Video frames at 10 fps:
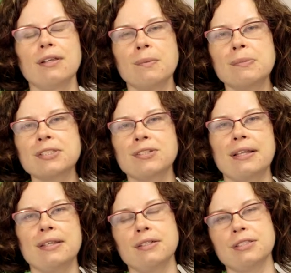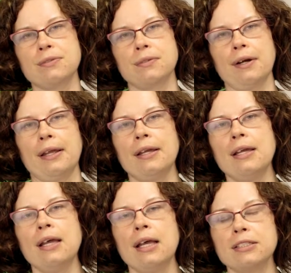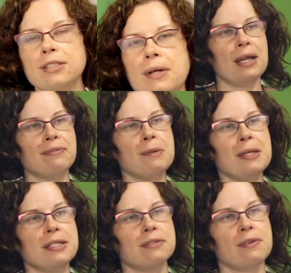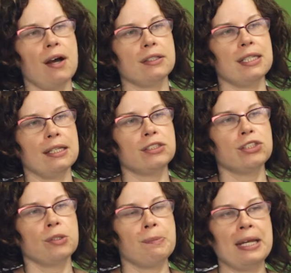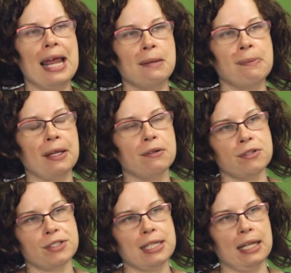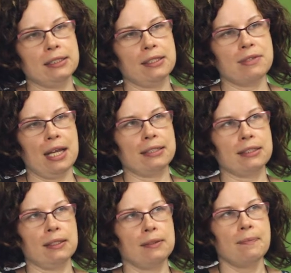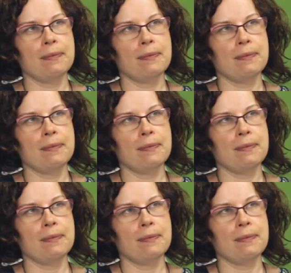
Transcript: Numbers strengthen a story. So every piece of content should be led by an understanding of data.